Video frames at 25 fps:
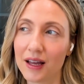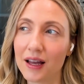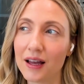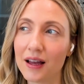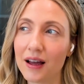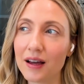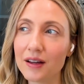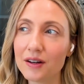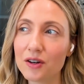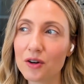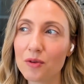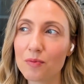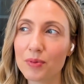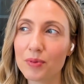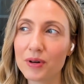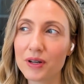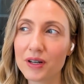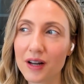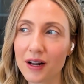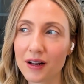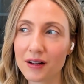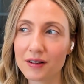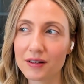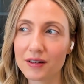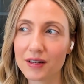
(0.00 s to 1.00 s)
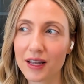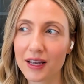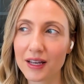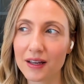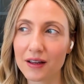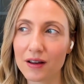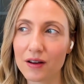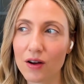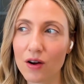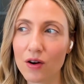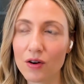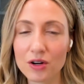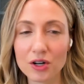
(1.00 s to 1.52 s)
I don't know, put out
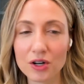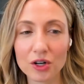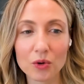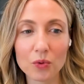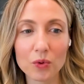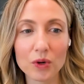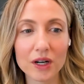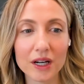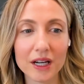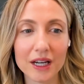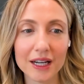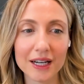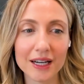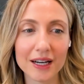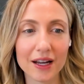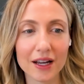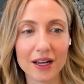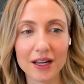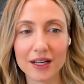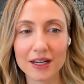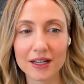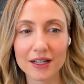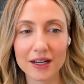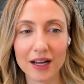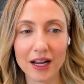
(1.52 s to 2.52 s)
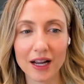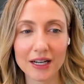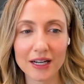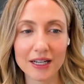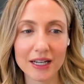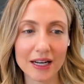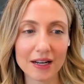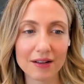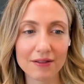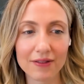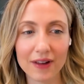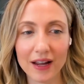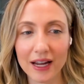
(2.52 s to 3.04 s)
like, oh, you're working on
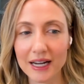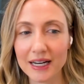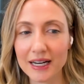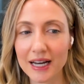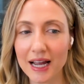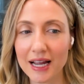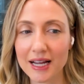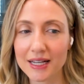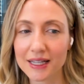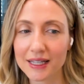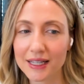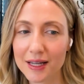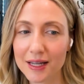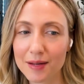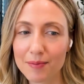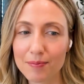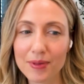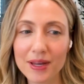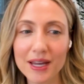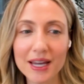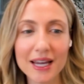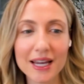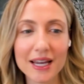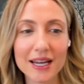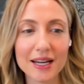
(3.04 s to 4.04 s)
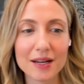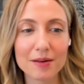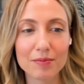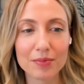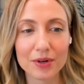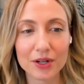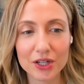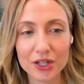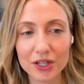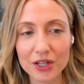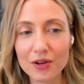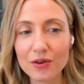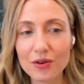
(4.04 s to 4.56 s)
identifying ICP and
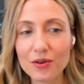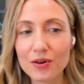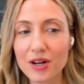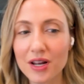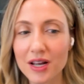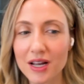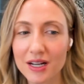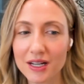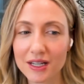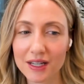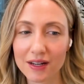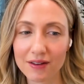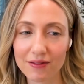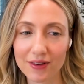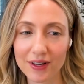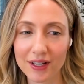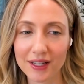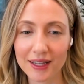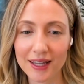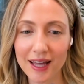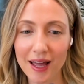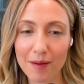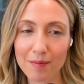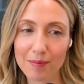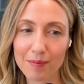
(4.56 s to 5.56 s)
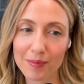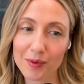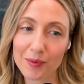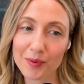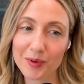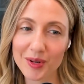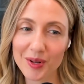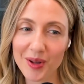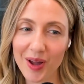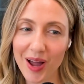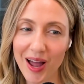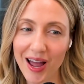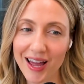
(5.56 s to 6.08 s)
persona and stuff like that. But when
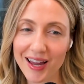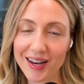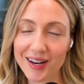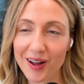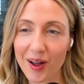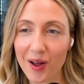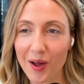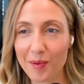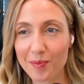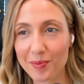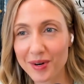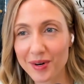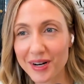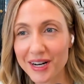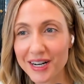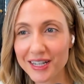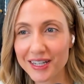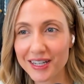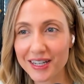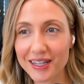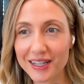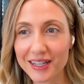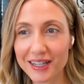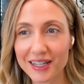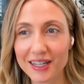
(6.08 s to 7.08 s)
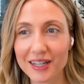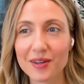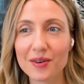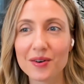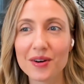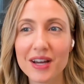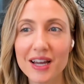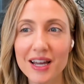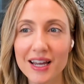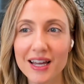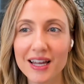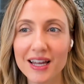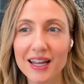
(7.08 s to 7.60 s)
mm. you mm-hmm. add operations to
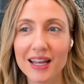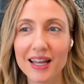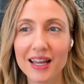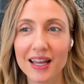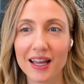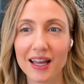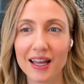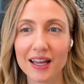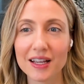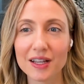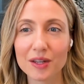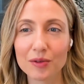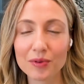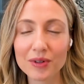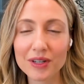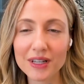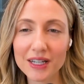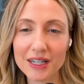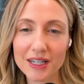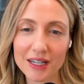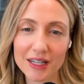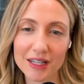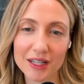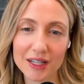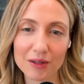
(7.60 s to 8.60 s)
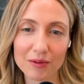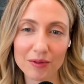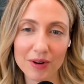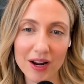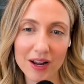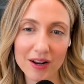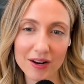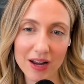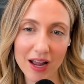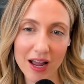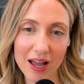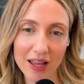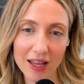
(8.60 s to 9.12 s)
it, it's really just
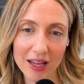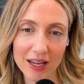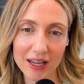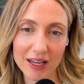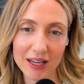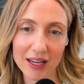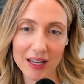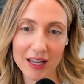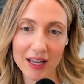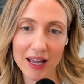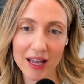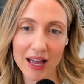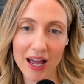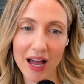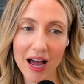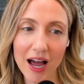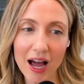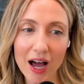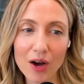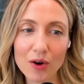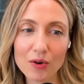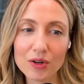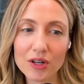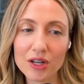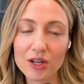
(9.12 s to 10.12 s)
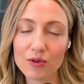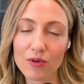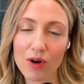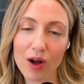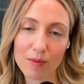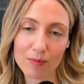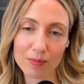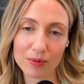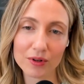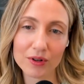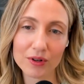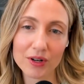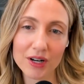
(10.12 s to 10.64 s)
around like, how do you
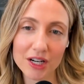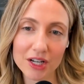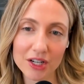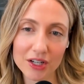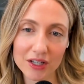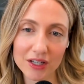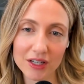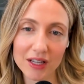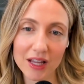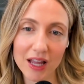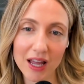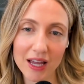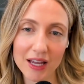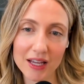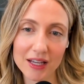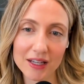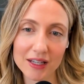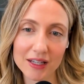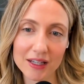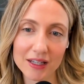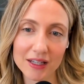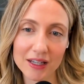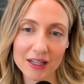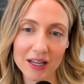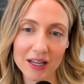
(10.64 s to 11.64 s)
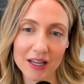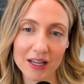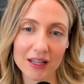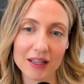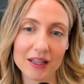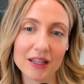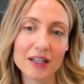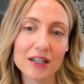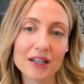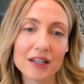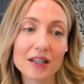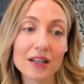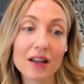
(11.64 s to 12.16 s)
operationalize
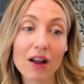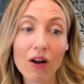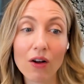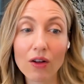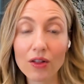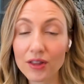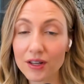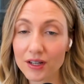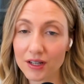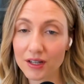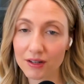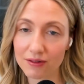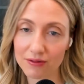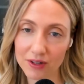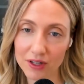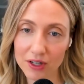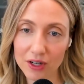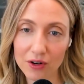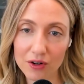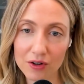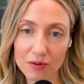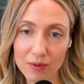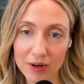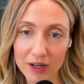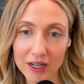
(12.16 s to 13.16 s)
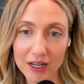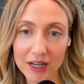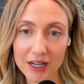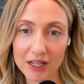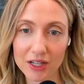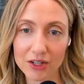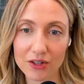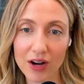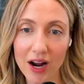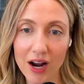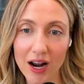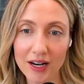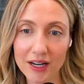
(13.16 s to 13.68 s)
the, all the different go to market
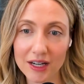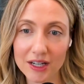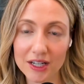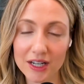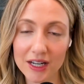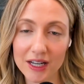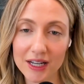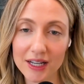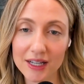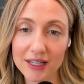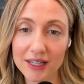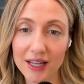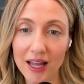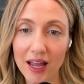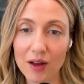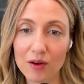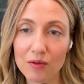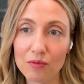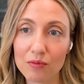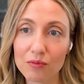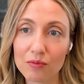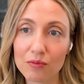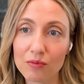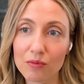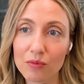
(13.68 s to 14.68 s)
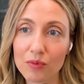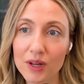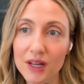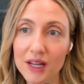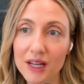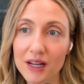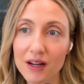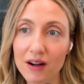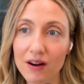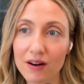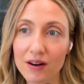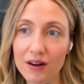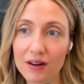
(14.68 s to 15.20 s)
strategies. And
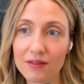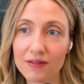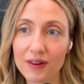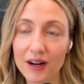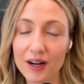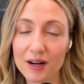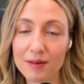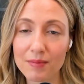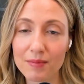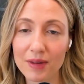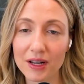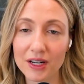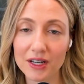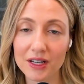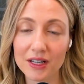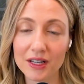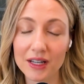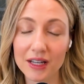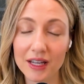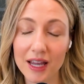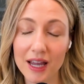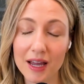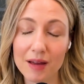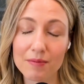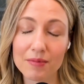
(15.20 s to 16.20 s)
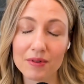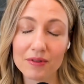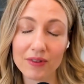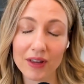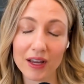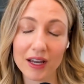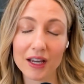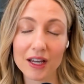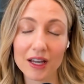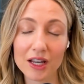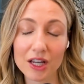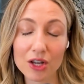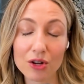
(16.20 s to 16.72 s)
we are very much in the camp of
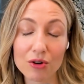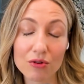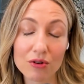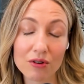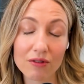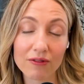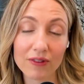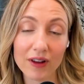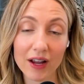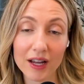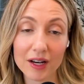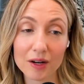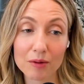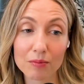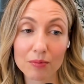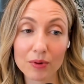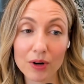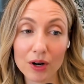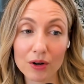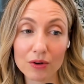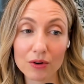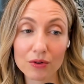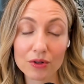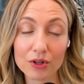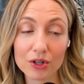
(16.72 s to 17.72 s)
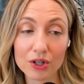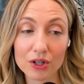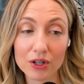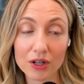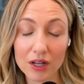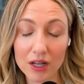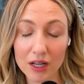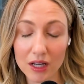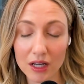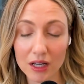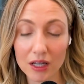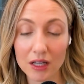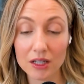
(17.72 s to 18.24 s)
like a unified approach
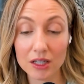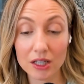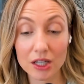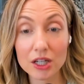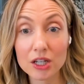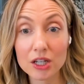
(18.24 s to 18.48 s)
to